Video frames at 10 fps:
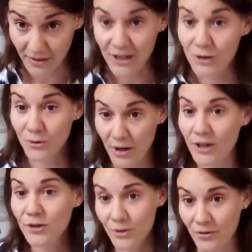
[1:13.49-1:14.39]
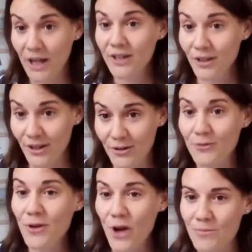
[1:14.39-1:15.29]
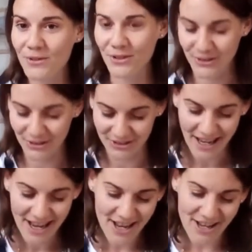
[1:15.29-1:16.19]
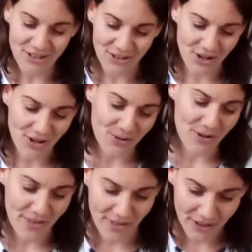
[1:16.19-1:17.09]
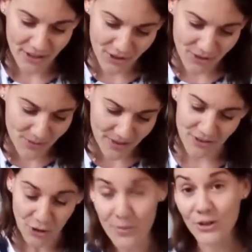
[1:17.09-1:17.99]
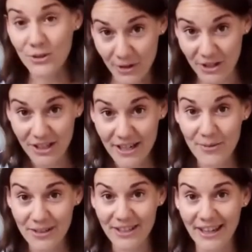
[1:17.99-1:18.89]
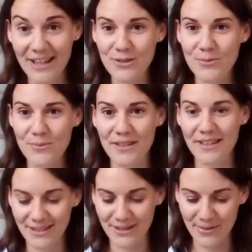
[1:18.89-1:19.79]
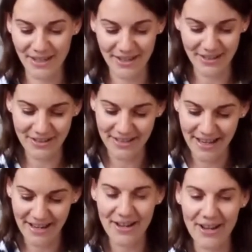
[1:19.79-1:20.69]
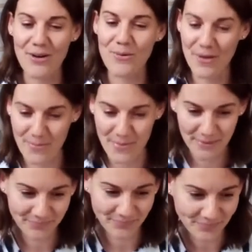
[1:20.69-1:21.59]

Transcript: And I know you've had a lot of obstacles. So thank you so much, Margie, once again to be here today with me.